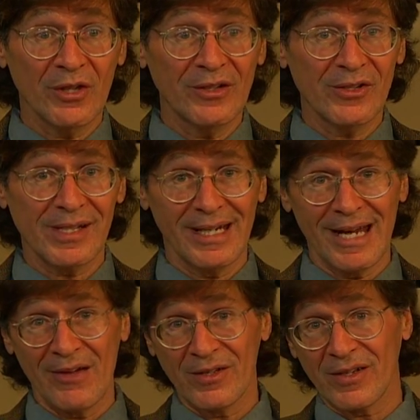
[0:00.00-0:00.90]
understand
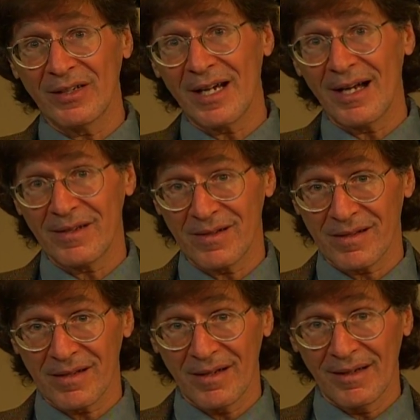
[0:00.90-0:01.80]
how this unconscious
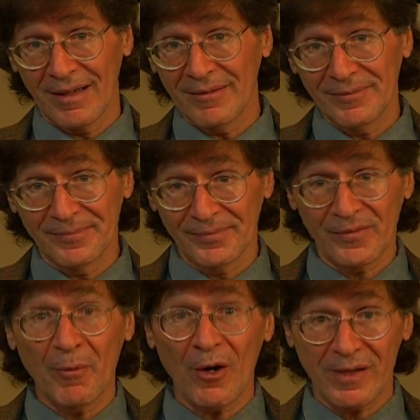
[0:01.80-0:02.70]

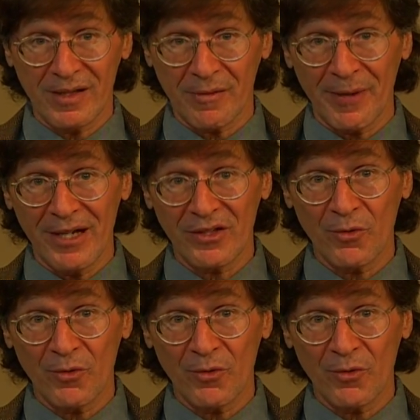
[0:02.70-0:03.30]
participation